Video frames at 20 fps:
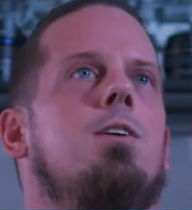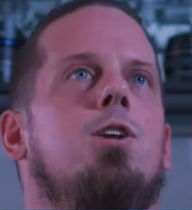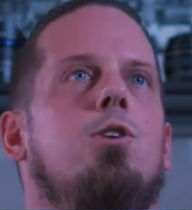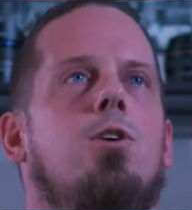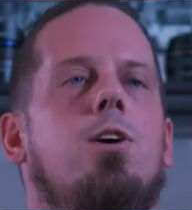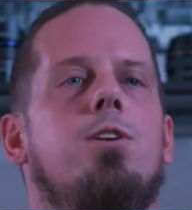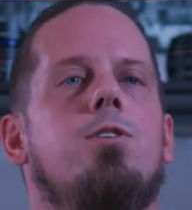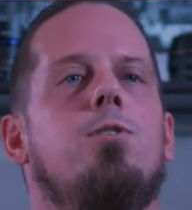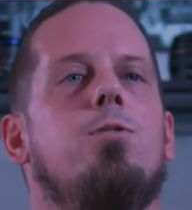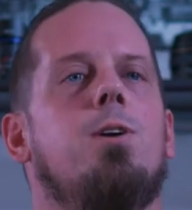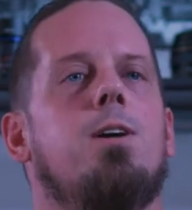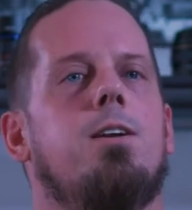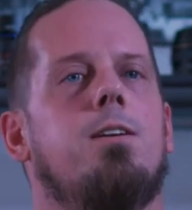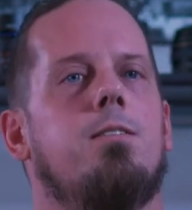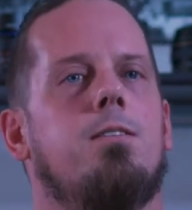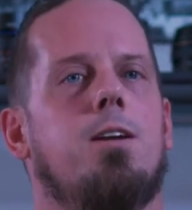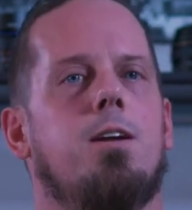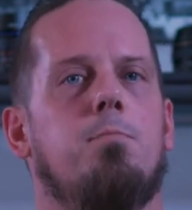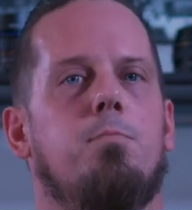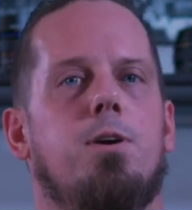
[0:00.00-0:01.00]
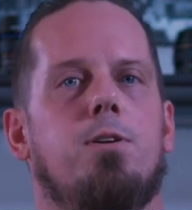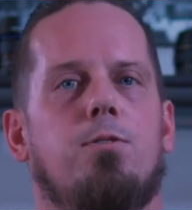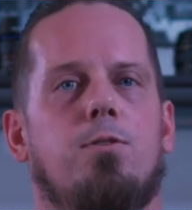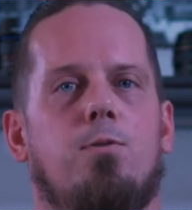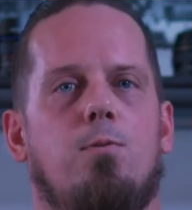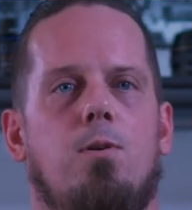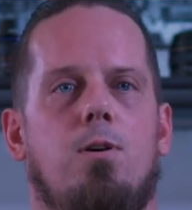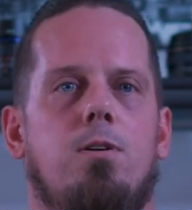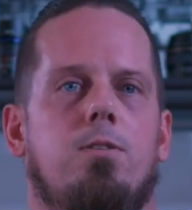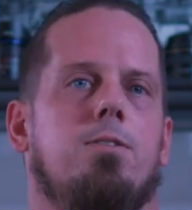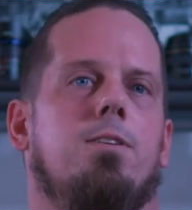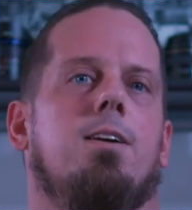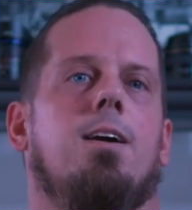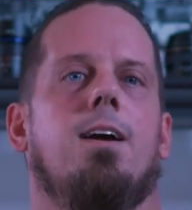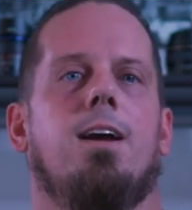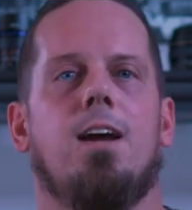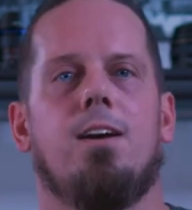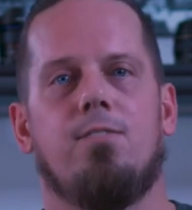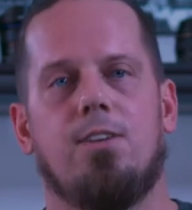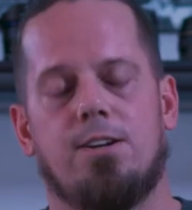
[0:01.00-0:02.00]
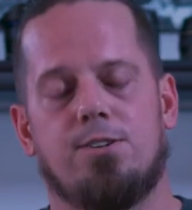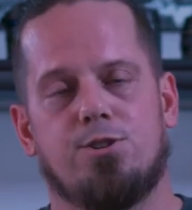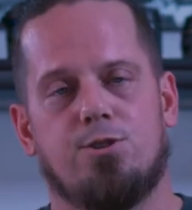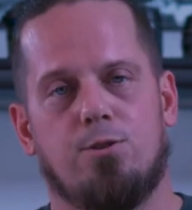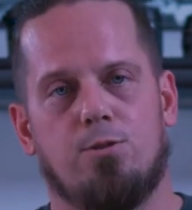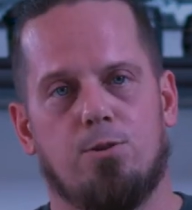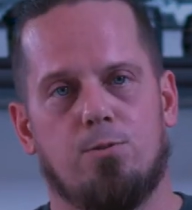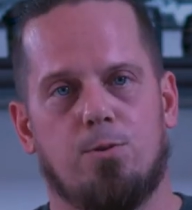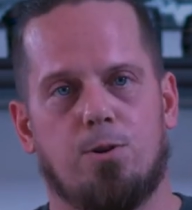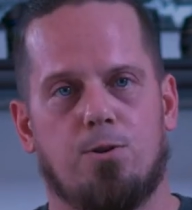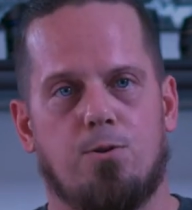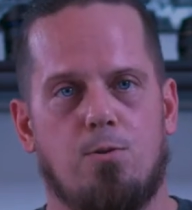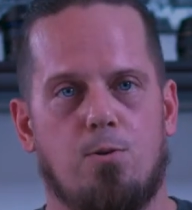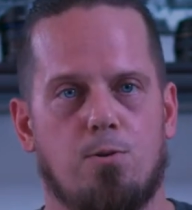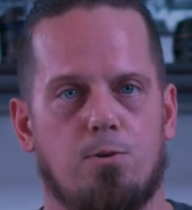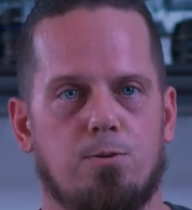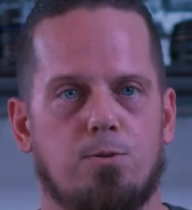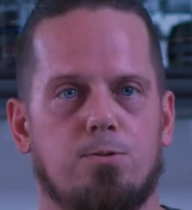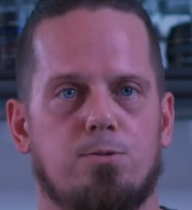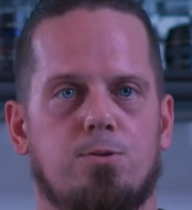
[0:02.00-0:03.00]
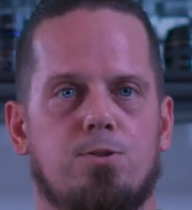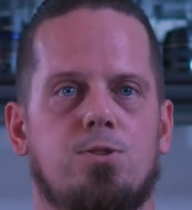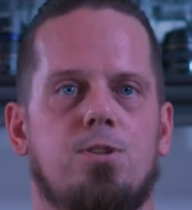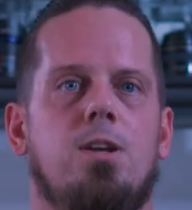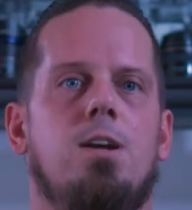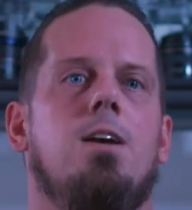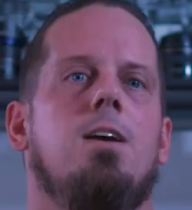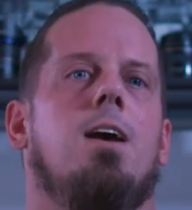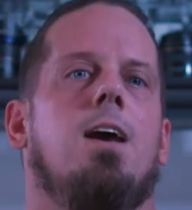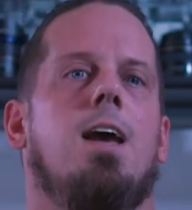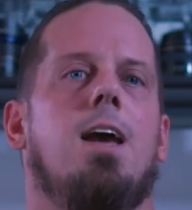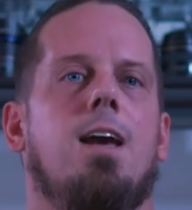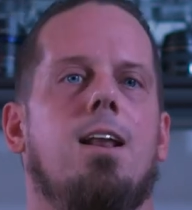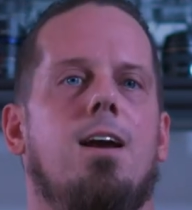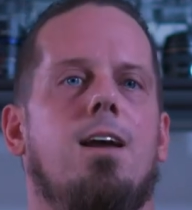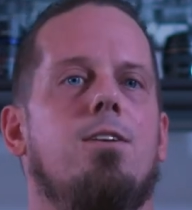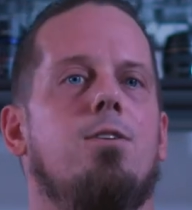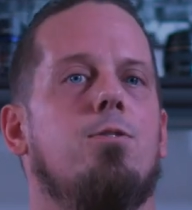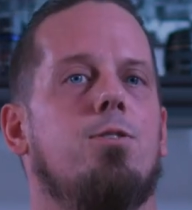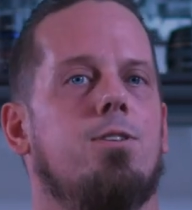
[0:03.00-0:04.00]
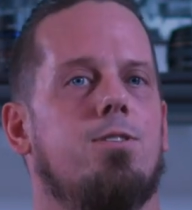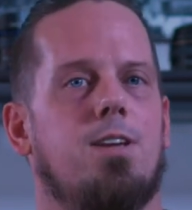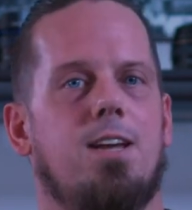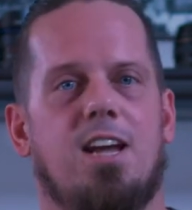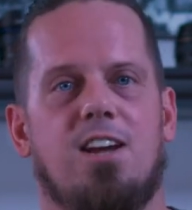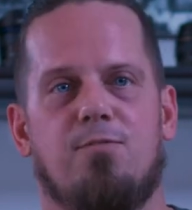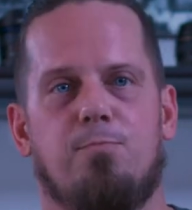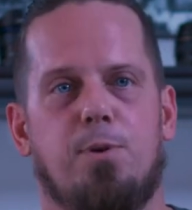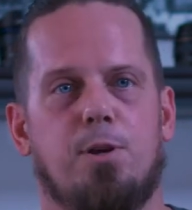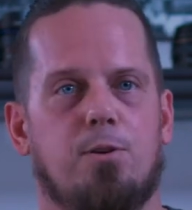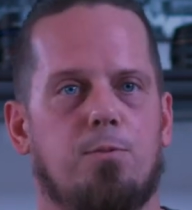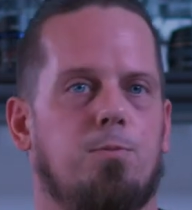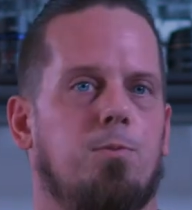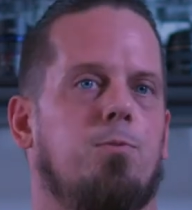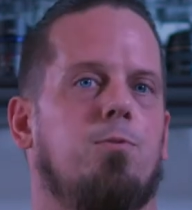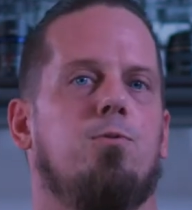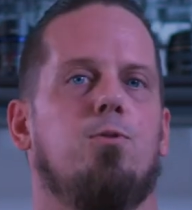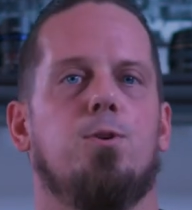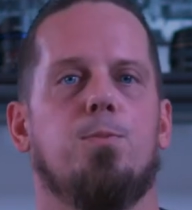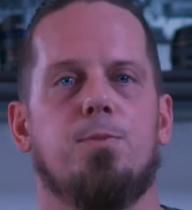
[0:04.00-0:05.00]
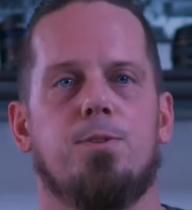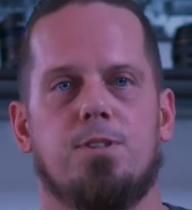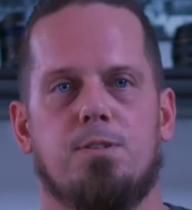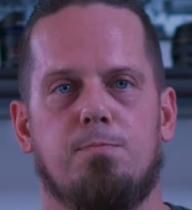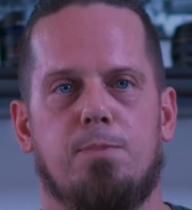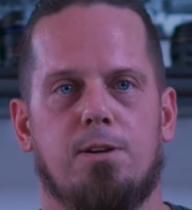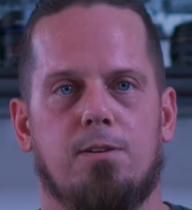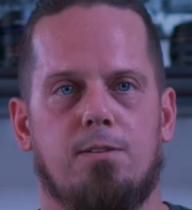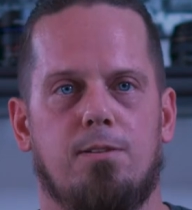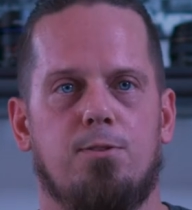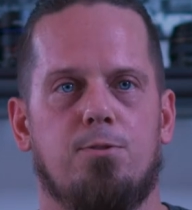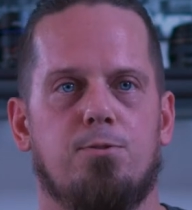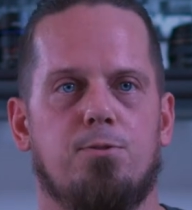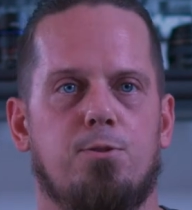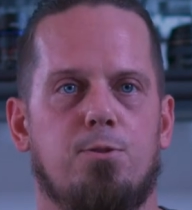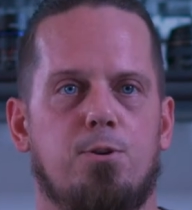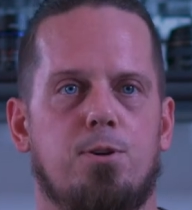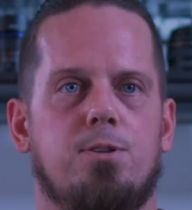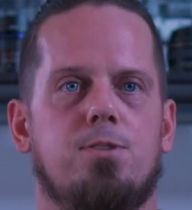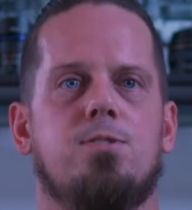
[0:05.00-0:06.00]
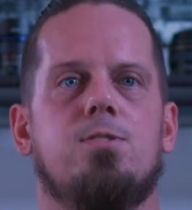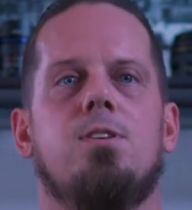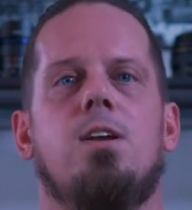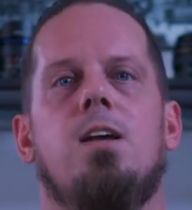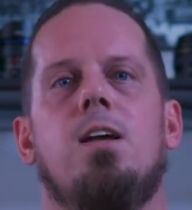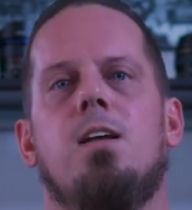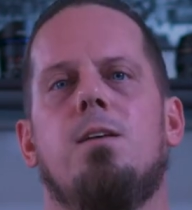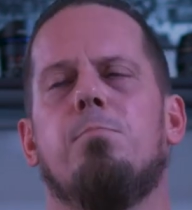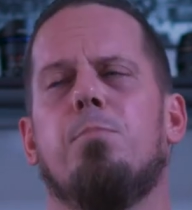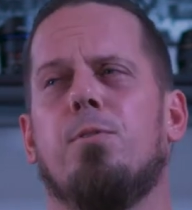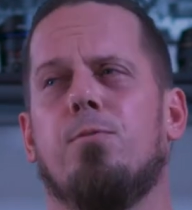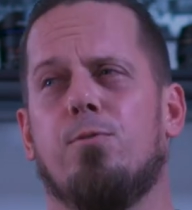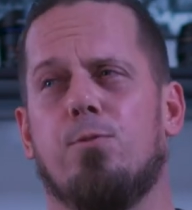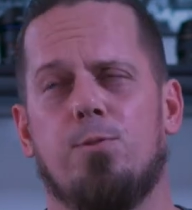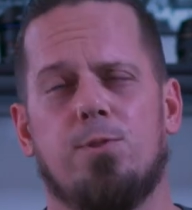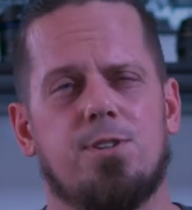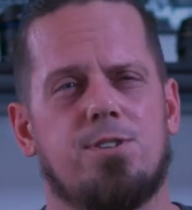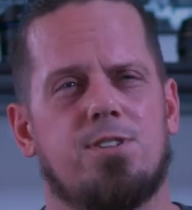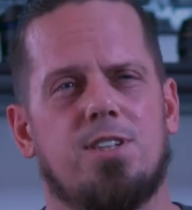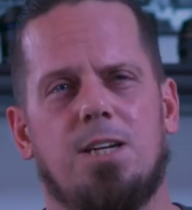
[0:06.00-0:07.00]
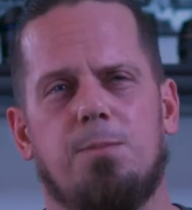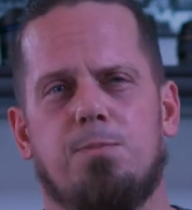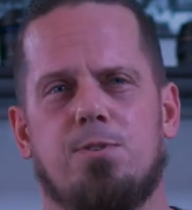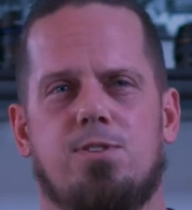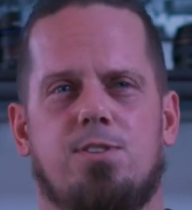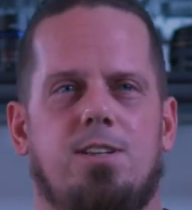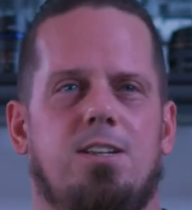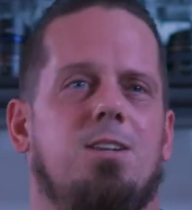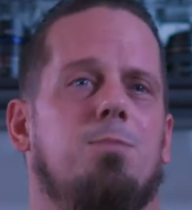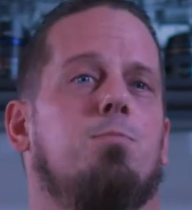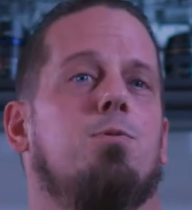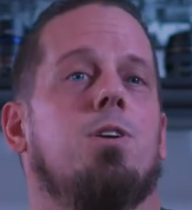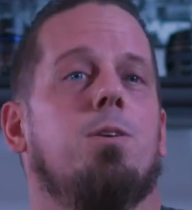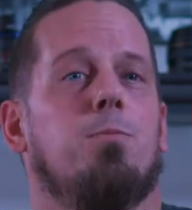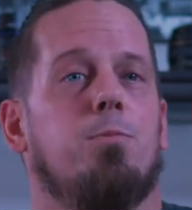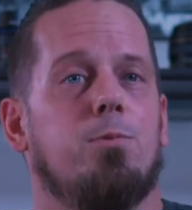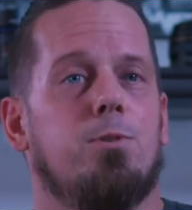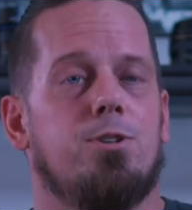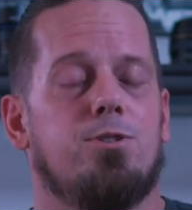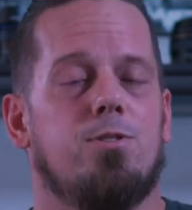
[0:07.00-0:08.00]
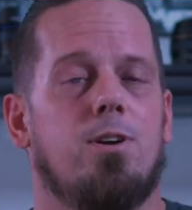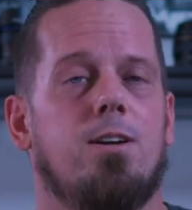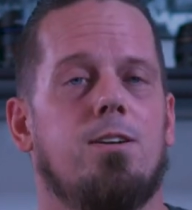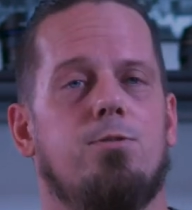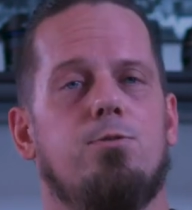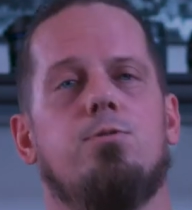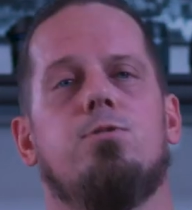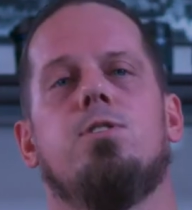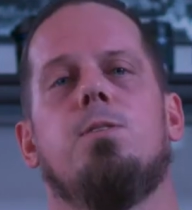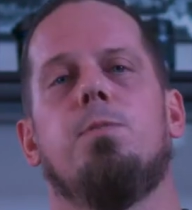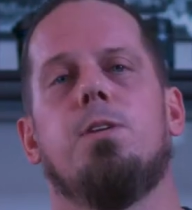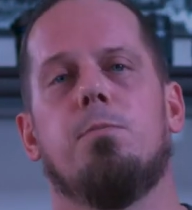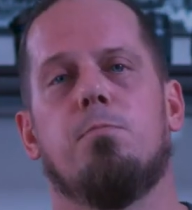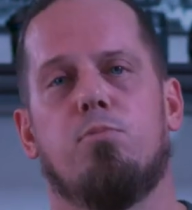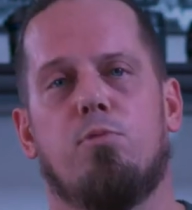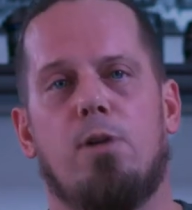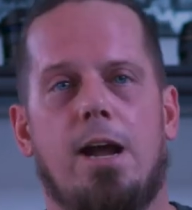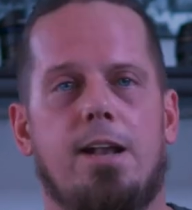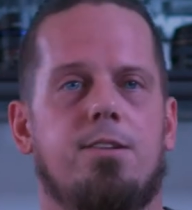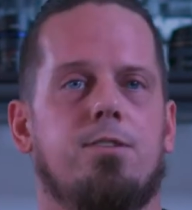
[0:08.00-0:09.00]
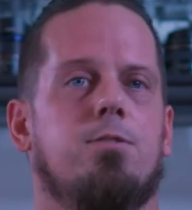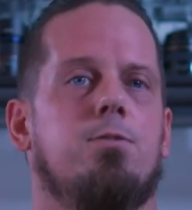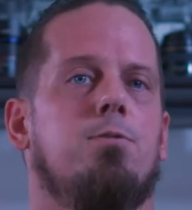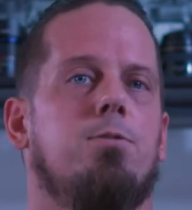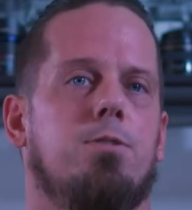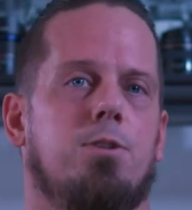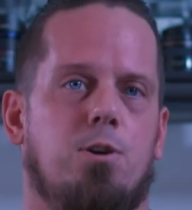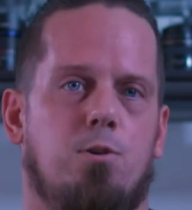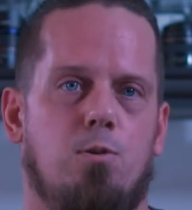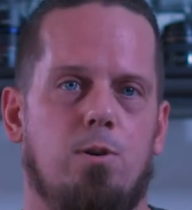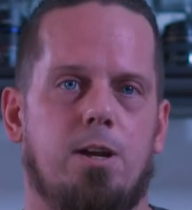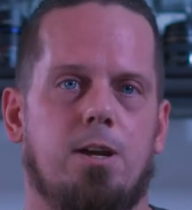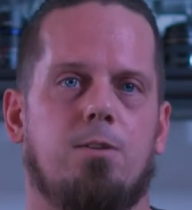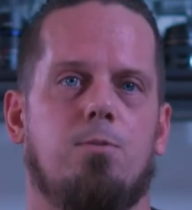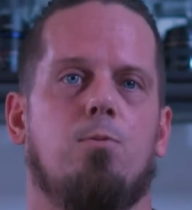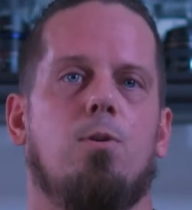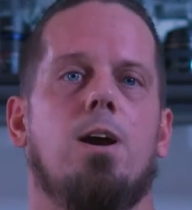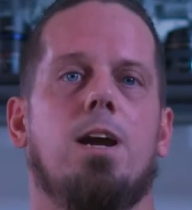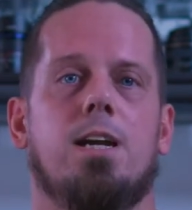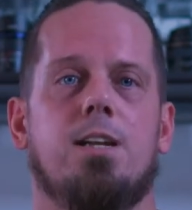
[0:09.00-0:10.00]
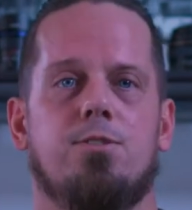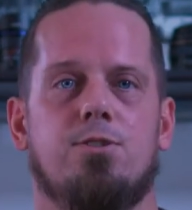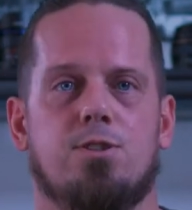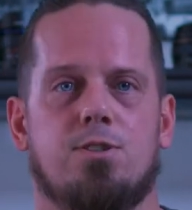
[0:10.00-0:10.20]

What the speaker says: You know I can get better quality. I have external recorders, and I know that they have better performance and better low noise. But for this type of setup, what I'm really trying to do is something practical and quick where I can